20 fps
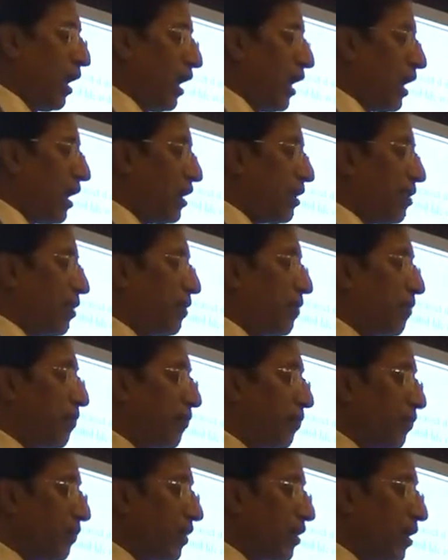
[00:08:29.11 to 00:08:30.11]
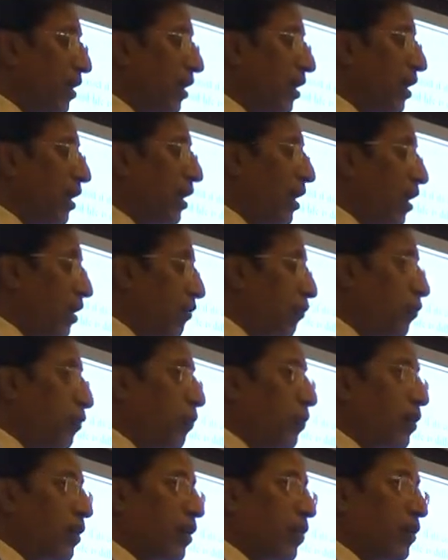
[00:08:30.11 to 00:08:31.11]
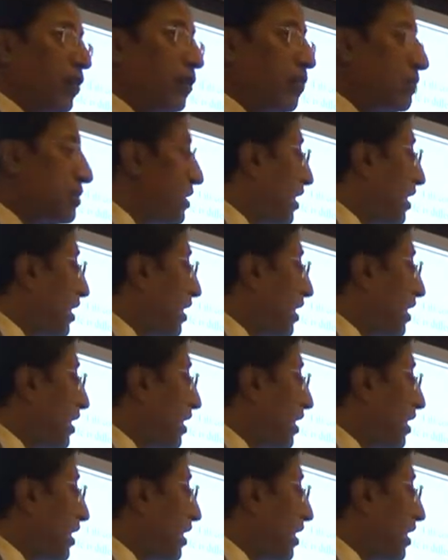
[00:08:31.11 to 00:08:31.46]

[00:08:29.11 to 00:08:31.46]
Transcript: And if you use